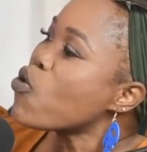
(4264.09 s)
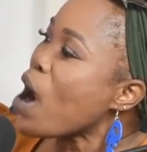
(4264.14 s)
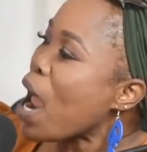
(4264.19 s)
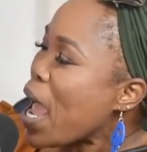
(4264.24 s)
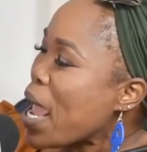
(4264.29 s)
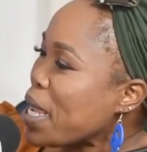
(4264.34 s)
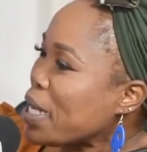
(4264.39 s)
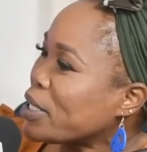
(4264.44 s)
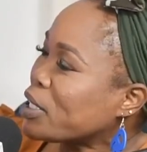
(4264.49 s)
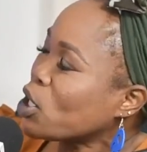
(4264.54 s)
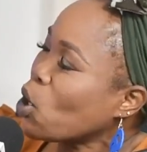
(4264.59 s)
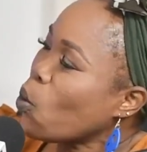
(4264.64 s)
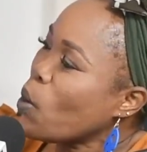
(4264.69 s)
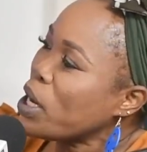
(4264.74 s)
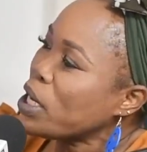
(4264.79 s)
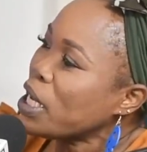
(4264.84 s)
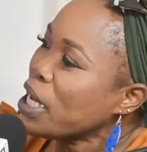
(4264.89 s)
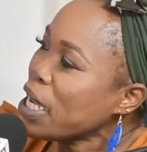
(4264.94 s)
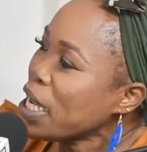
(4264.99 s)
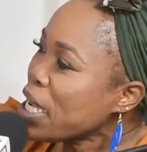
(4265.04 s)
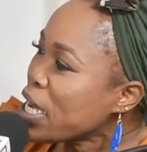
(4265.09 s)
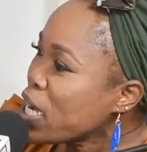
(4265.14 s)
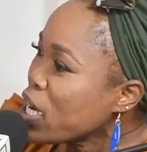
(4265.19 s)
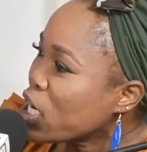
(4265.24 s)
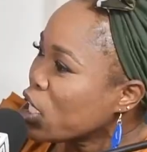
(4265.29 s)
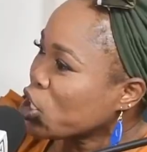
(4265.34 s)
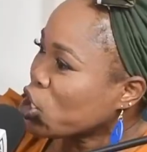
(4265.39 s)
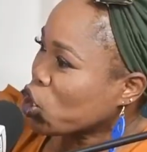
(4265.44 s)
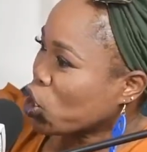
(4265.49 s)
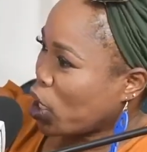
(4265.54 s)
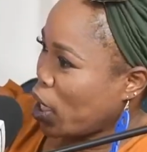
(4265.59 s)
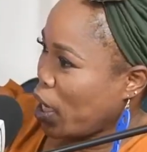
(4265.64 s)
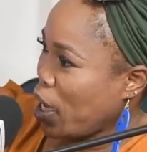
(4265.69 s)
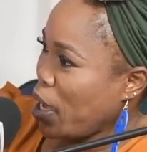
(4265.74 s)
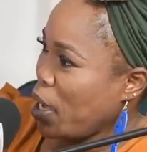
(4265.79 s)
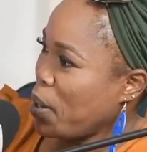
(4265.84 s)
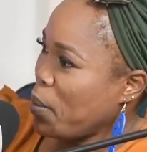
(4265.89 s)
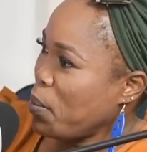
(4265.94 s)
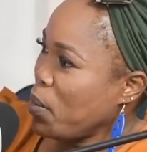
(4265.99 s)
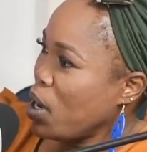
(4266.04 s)
Right. So when the English
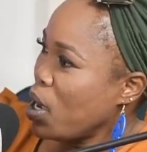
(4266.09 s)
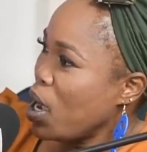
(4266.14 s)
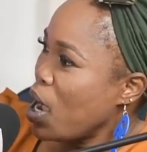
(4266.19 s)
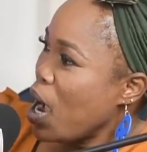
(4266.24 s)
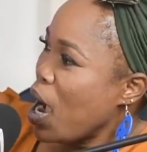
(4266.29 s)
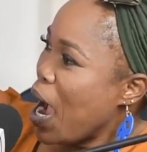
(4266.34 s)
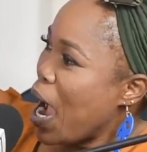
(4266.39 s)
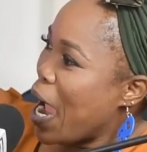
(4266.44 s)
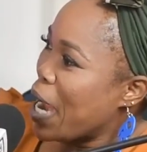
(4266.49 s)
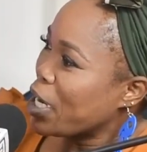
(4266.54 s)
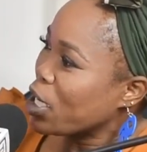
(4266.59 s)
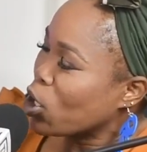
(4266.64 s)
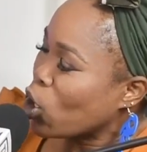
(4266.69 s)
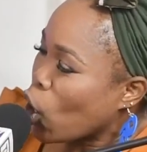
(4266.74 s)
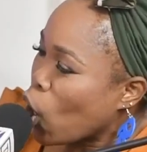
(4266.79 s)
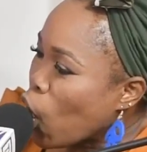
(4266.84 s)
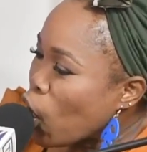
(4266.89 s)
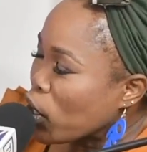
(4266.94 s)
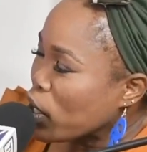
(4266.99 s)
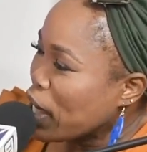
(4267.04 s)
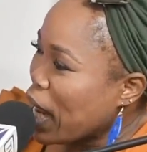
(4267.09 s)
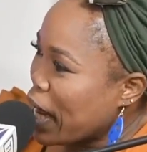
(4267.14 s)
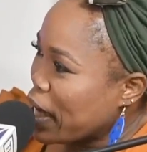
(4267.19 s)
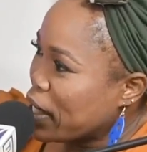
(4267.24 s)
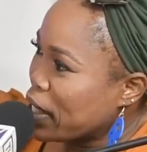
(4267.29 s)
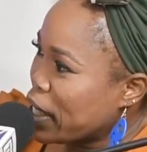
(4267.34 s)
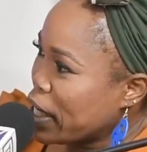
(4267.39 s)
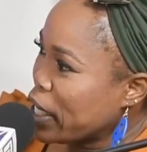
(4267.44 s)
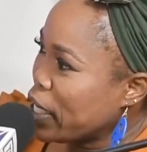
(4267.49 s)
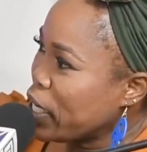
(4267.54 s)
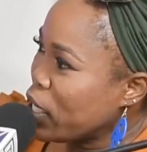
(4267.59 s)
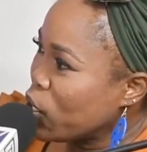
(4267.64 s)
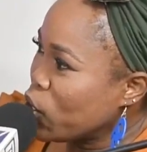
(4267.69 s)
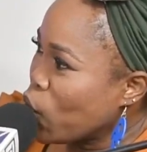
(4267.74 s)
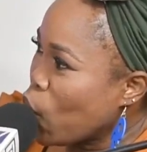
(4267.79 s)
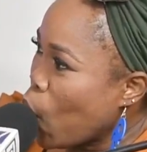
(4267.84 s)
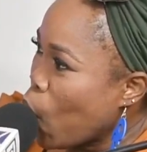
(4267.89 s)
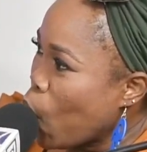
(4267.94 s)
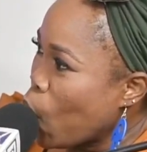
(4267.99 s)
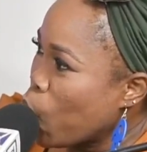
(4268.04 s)
came and cut that deal
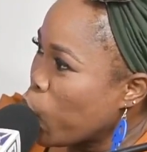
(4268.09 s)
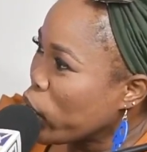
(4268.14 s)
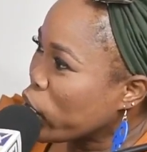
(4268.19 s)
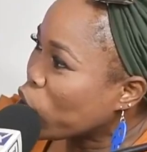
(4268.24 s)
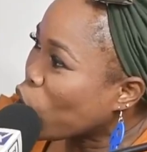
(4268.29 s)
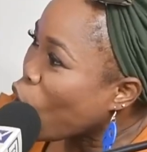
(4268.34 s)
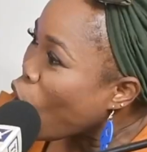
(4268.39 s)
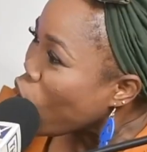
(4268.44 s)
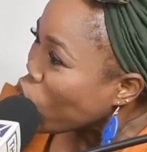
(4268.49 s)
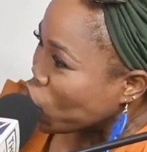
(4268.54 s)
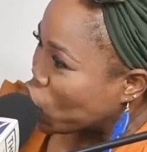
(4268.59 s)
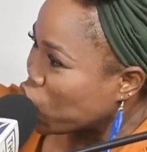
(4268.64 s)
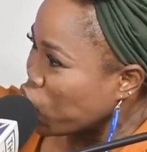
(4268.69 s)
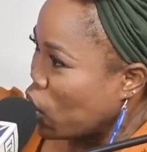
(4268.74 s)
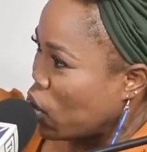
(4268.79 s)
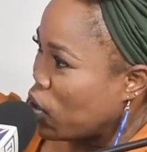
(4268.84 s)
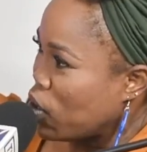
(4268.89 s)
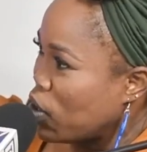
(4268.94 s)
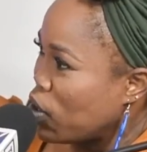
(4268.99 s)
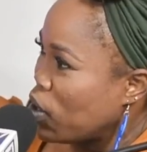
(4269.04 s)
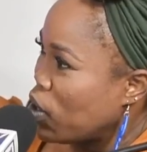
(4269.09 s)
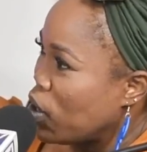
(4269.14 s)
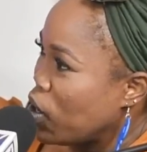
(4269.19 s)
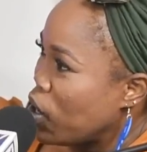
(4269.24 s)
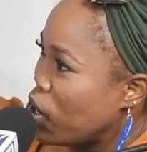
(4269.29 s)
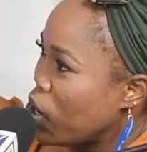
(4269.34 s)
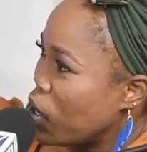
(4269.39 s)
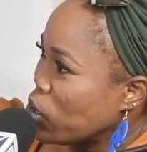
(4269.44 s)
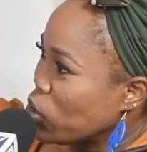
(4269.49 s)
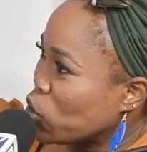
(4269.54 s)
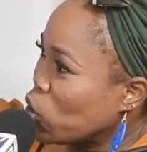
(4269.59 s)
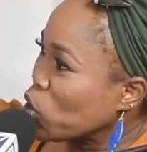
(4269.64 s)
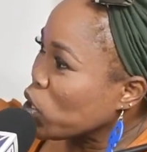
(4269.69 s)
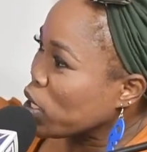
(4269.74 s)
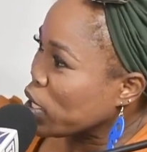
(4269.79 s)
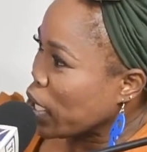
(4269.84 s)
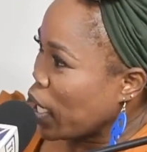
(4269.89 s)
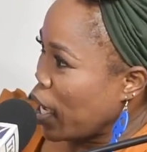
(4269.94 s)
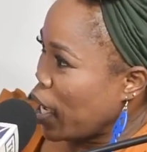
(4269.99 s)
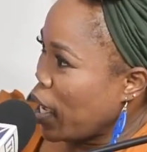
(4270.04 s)
now with Kojo to
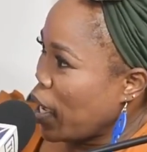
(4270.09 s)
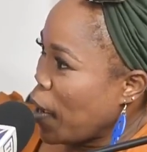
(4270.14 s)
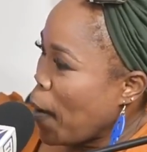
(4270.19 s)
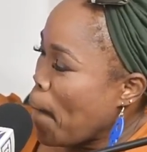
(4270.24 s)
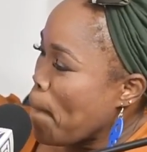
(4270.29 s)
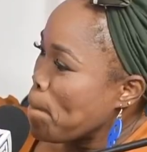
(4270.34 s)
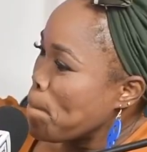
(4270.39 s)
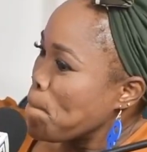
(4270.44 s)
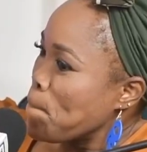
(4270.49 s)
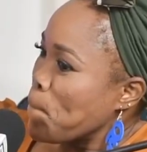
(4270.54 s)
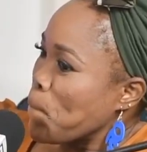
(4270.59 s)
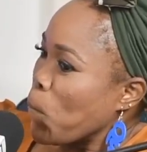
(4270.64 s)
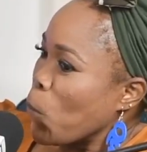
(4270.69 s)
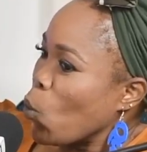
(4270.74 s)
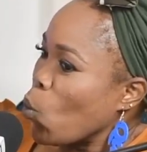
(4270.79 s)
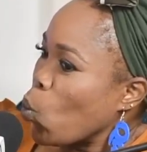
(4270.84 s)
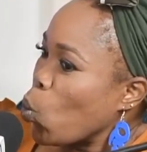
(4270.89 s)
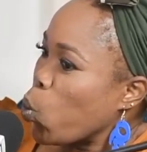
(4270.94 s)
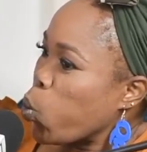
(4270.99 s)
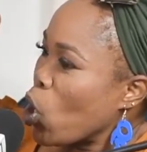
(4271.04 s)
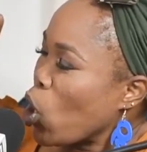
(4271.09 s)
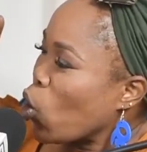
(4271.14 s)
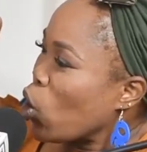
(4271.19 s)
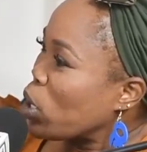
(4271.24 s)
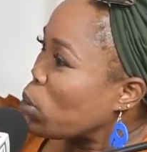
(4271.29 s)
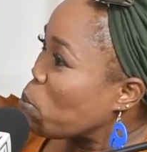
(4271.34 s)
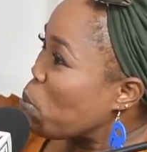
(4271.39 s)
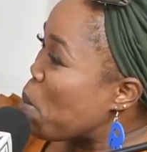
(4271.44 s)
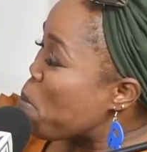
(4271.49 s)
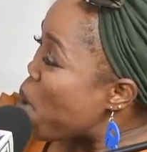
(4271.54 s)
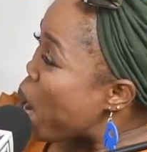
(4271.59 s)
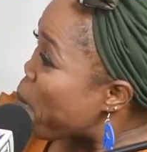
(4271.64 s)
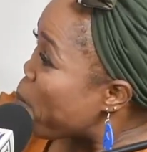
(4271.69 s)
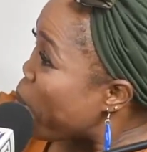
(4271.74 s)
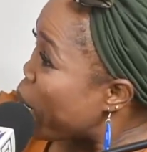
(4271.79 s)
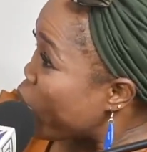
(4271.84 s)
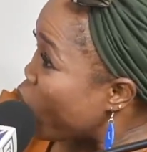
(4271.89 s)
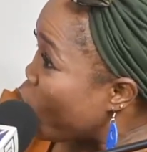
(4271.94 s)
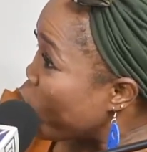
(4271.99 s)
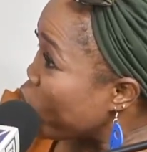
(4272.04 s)
say, we're going,
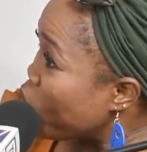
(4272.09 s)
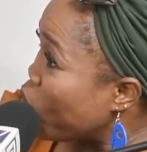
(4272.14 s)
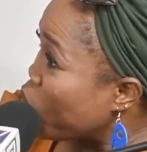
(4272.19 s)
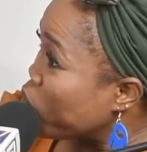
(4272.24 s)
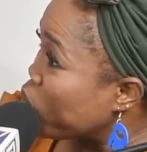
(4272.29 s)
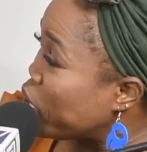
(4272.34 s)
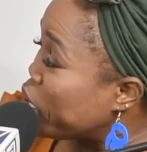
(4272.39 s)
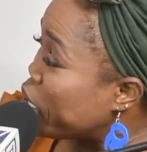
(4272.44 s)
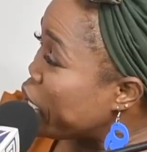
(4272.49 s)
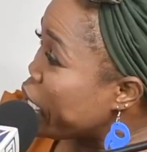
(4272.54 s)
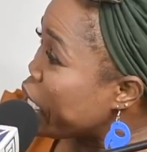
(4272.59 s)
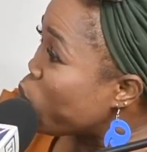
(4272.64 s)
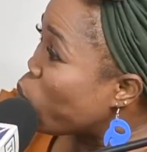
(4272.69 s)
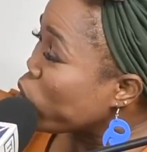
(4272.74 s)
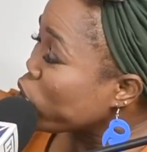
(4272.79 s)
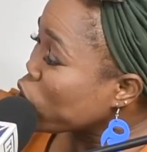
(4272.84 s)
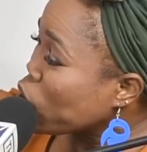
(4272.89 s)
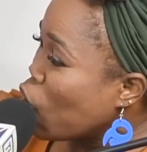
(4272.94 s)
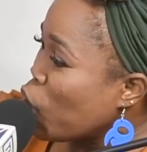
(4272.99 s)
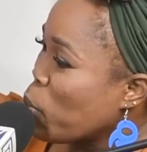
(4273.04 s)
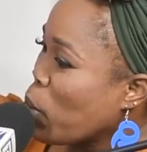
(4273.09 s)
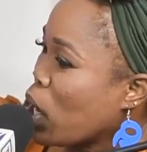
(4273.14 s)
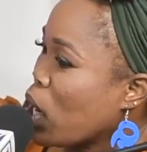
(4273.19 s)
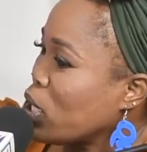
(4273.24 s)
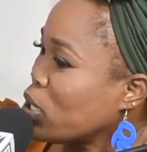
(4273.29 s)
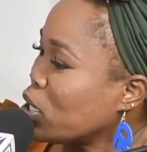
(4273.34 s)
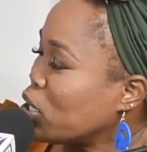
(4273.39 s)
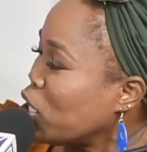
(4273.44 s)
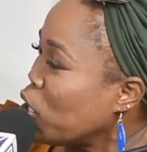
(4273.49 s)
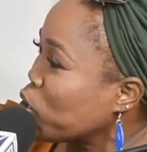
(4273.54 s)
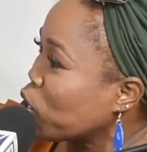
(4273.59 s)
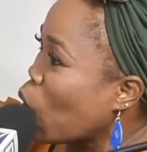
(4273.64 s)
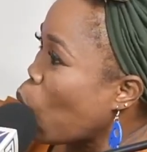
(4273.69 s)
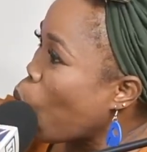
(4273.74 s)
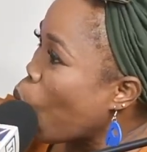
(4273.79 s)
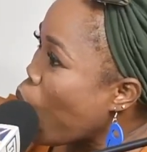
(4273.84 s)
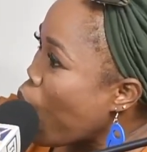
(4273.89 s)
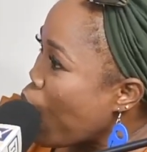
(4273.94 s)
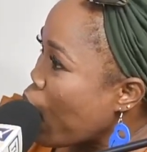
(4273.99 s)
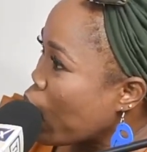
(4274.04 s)
remember now, the deal was cut because there's a
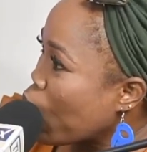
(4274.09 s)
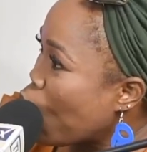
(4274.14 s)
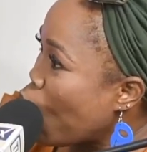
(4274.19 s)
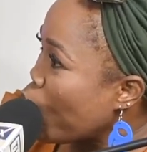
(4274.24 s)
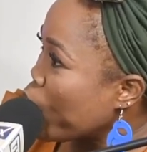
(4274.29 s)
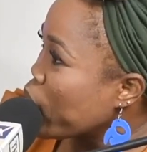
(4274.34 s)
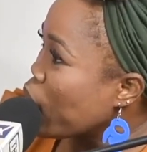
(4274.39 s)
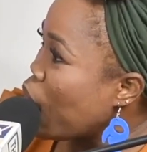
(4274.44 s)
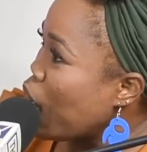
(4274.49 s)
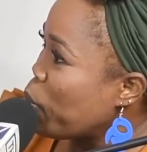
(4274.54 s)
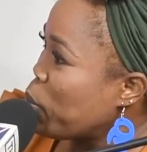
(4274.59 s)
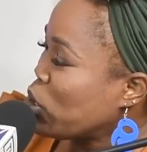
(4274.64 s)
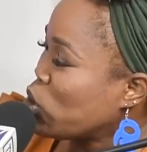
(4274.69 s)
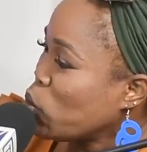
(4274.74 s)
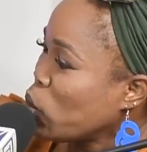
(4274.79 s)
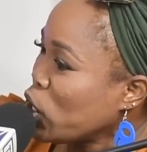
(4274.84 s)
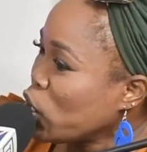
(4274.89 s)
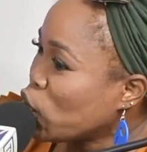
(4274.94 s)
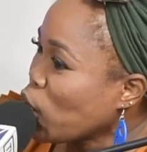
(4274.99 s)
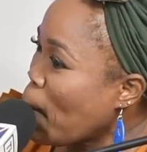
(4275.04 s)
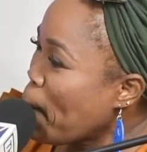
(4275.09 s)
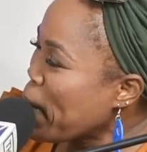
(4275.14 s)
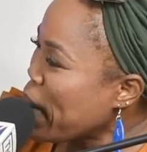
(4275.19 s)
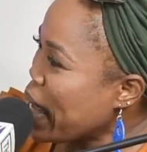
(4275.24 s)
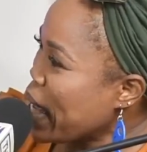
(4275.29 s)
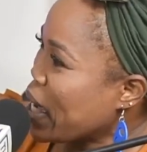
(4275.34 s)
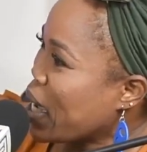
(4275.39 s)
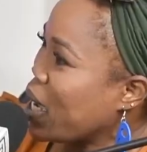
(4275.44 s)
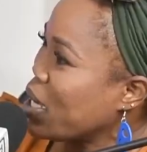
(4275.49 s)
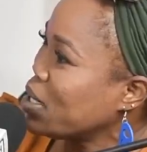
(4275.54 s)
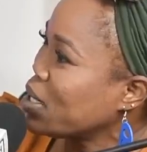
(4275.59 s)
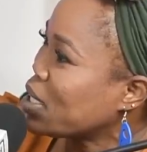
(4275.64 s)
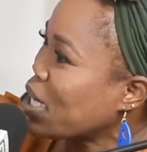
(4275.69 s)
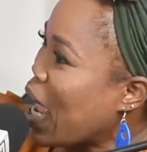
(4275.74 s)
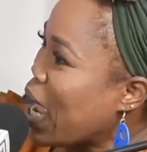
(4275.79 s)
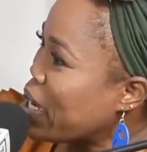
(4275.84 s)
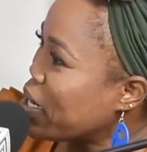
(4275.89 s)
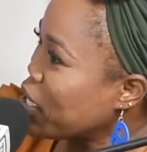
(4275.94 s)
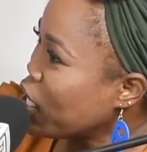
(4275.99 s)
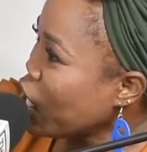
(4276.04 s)
war going on between Jamaicans
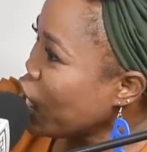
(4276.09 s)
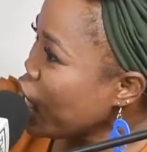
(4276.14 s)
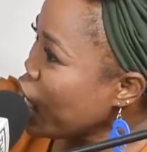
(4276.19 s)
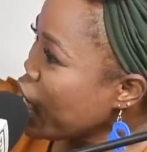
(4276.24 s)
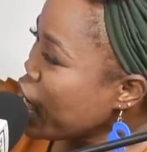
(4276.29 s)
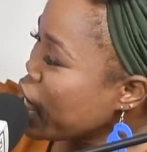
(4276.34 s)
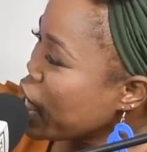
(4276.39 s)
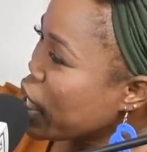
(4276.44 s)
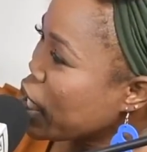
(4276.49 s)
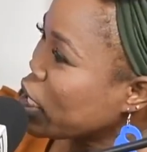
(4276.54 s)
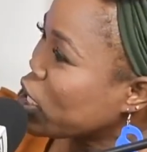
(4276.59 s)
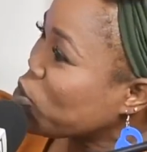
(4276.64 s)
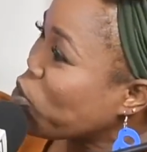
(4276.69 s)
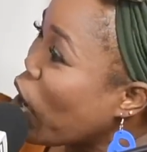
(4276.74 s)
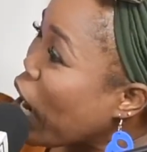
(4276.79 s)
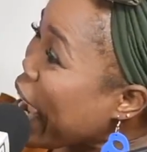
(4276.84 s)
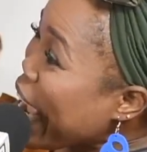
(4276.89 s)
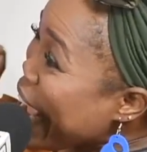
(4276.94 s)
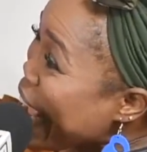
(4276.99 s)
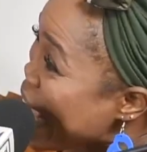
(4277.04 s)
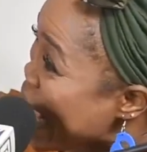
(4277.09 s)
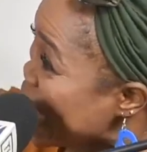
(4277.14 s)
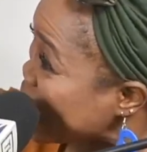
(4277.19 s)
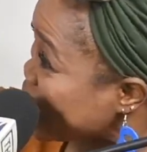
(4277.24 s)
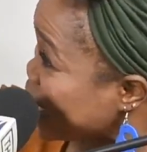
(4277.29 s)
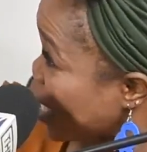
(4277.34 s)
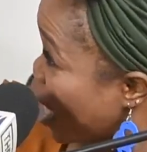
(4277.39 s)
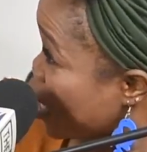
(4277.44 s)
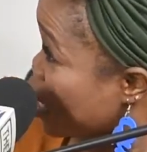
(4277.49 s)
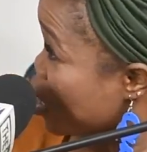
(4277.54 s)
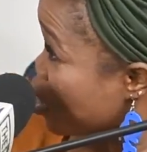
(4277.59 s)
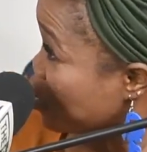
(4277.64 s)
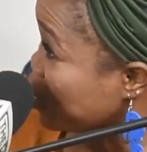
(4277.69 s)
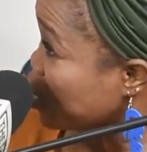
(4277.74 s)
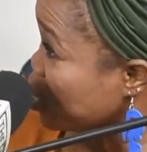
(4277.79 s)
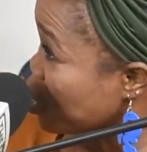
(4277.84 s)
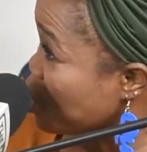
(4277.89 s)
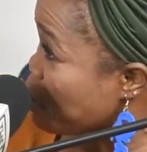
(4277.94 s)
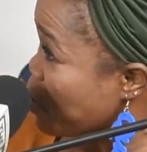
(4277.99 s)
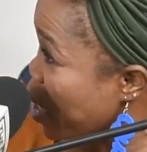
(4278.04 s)
and the English for 80 odd
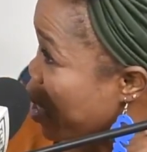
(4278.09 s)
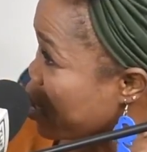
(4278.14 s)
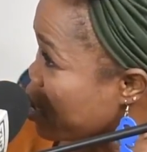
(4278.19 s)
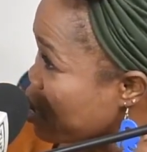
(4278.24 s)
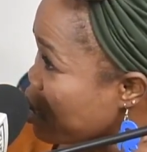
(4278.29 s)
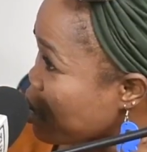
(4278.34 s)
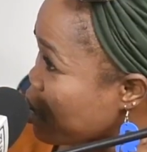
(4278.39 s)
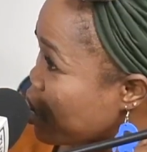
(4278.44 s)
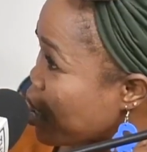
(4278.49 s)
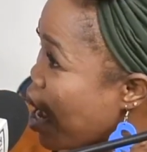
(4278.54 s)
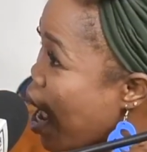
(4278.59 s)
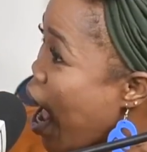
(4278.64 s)
years, my girl.